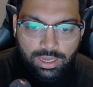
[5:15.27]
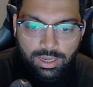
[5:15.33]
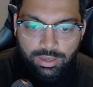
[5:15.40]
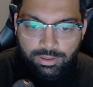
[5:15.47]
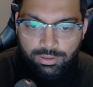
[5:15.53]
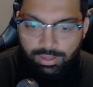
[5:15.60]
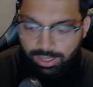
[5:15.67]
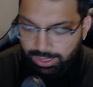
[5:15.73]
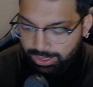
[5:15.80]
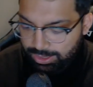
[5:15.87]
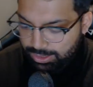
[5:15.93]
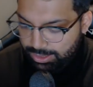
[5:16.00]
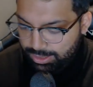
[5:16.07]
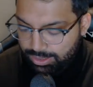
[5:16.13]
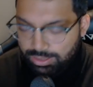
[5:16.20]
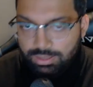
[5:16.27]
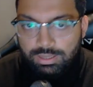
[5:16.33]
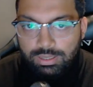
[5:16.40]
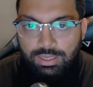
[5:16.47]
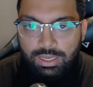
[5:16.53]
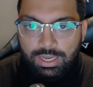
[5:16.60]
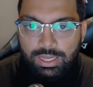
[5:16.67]
All right,
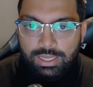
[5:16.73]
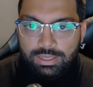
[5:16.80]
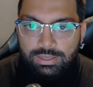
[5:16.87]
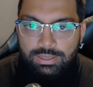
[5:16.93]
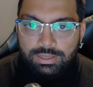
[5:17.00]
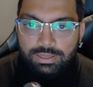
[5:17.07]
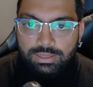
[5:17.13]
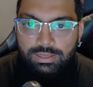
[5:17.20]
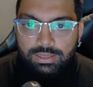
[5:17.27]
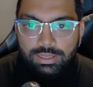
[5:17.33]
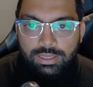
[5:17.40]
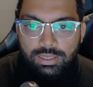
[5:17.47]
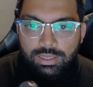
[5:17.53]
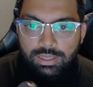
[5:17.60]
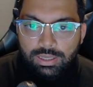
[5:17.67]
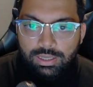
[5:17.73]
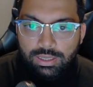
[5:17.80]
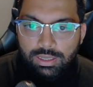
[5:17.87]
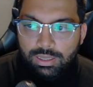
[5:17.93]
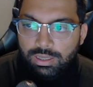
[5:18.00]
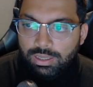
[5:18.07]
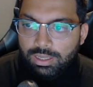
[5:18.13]
let's
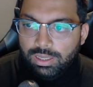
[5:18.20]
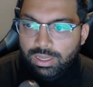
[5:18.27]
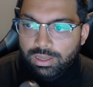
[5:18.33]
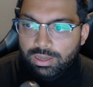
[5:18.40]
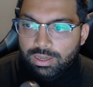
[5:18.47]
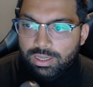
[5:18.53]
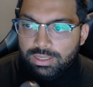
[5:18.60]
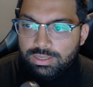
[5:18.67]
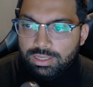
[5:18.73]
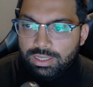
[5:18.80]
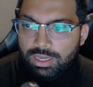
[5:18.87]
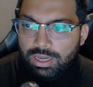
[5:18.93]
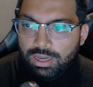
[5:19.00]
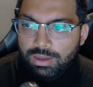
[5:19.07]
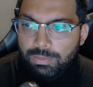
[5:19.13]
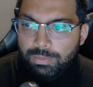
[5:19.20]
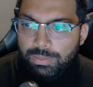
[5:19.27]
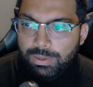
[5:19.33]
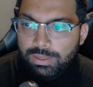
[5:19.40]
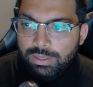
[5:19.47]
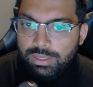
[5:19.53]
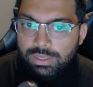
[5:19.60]
get you guys up.
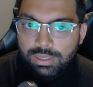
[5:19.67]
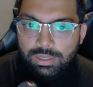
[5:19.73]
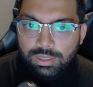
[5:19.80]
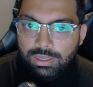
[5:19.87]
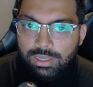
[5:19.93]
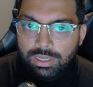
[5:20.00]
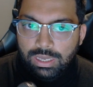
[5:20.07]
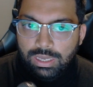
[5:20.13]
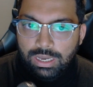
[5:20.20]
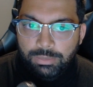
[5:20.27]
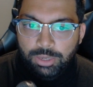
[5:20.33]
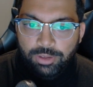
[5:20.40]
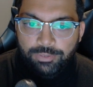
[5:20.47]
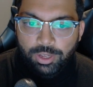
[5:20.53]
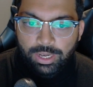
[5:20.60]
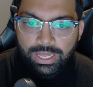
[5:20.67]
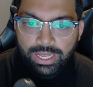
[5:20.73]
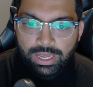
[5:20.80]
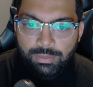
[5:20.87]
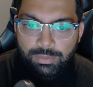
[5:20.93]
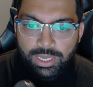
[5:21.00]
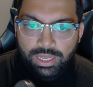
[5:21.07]
Let me know if you can
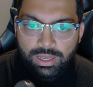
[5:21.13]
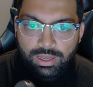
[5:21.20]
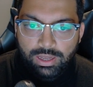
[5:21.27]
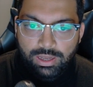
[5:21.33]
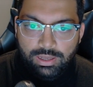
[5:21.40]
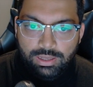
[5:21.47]
hear me.